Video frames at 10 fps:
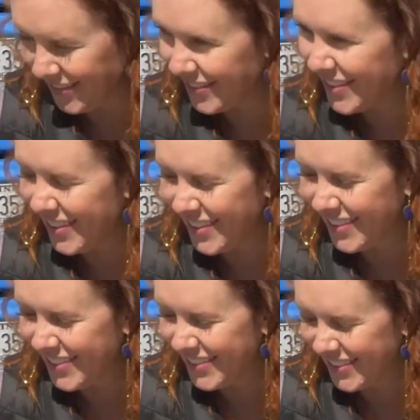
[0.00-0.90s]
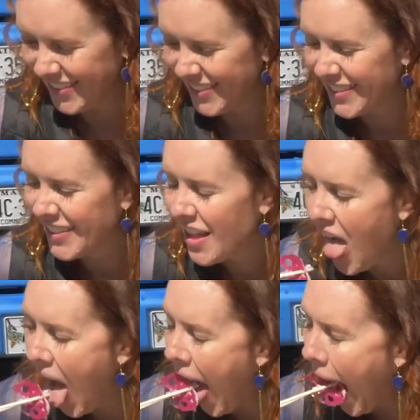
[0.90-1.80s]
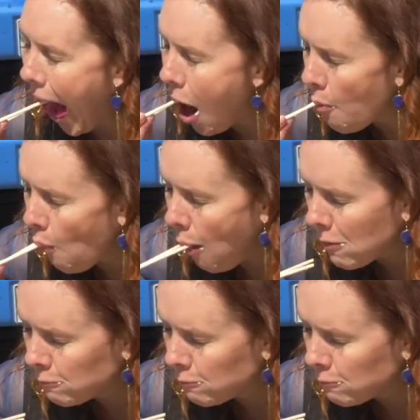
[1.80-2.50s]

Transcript: Like working in open kitchens and being in a food truck,